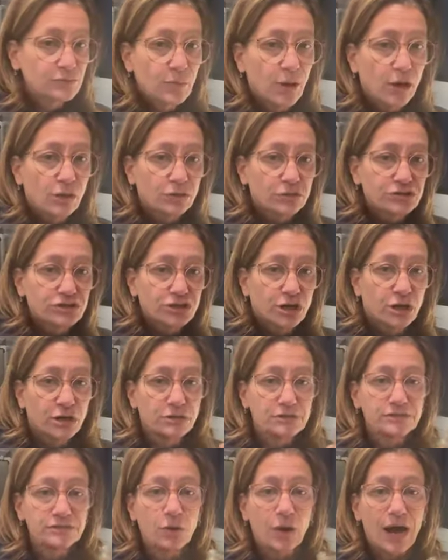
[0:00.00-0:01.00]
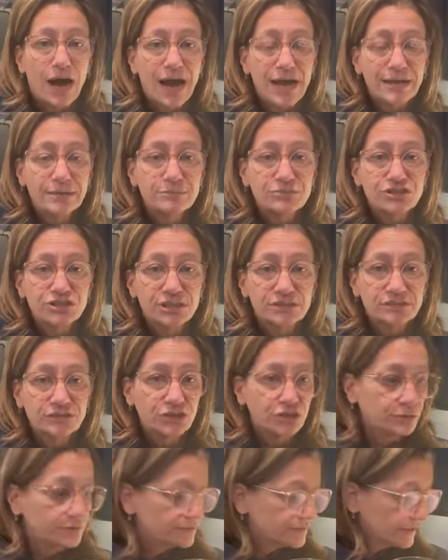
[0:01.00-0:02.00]
a smaller jar. So I am
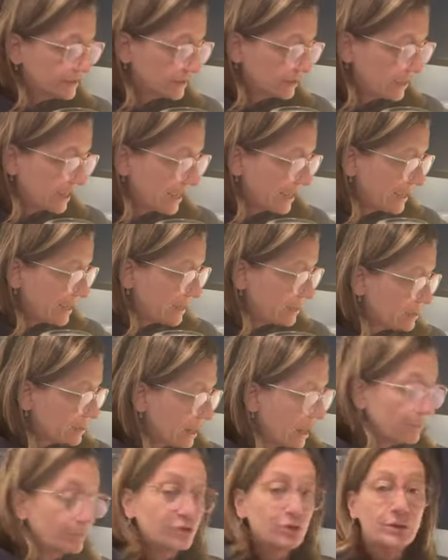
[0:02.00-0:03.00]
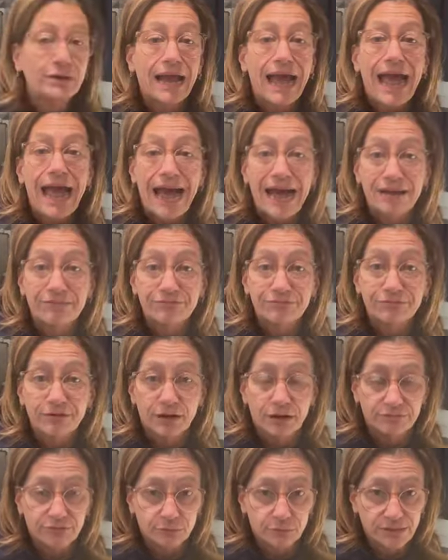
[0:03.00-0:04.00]
just using I'm doing
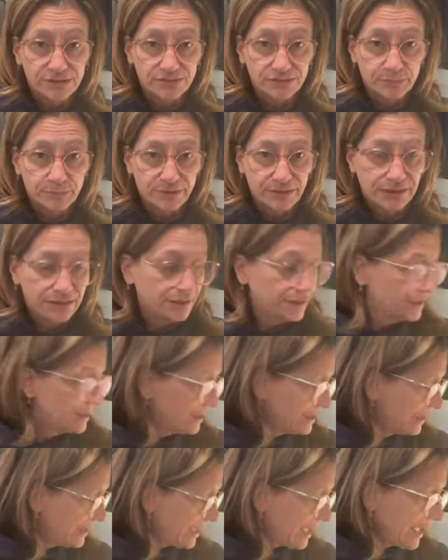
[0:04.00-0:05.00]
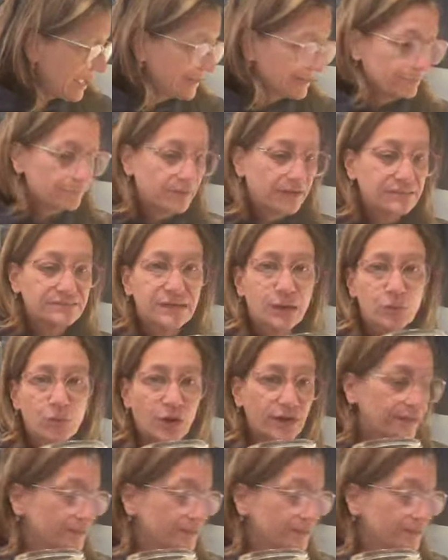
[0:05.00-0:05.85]
half of a recipe. And because I